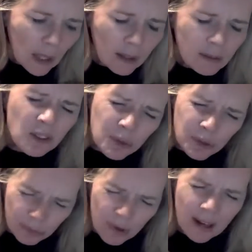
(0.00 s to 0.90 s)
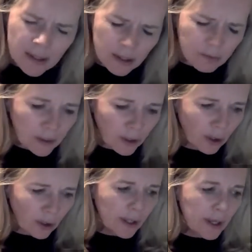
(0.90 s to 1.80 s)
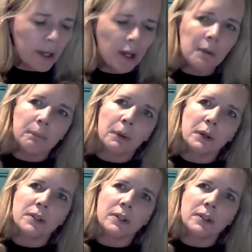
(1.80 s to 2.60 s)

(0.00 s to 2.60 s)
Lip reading: so I was relatively young, but